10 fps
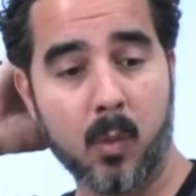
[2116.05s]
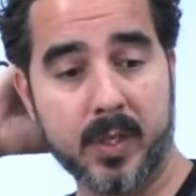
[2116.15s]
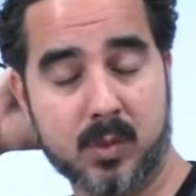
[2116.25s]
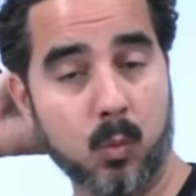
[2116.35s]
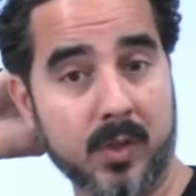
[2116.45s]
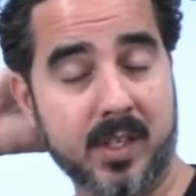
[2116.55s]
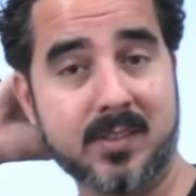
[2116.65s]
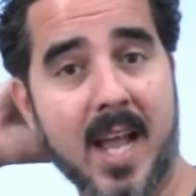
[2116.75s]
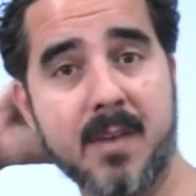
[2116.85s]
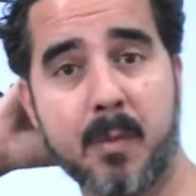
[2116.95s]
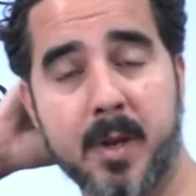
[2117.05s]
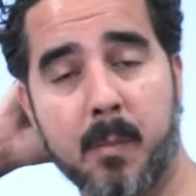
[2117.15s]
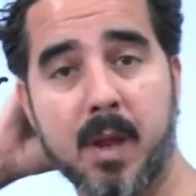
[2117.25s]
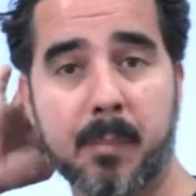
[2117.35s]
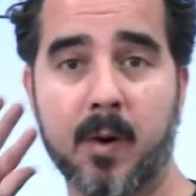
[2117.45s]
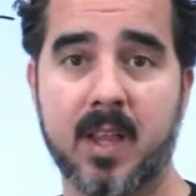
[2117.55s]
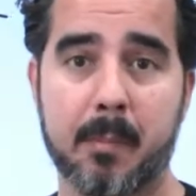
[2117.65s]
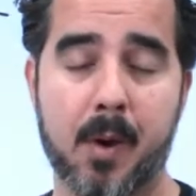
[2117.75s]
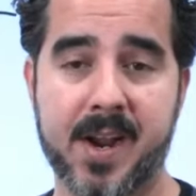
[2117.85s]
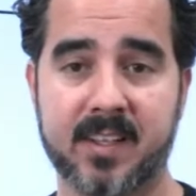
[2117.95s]
which was exciting for me to be a part of
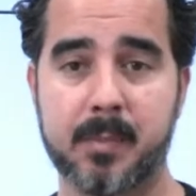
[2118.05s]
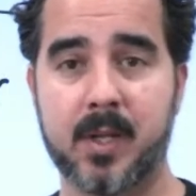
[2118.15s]
that podcast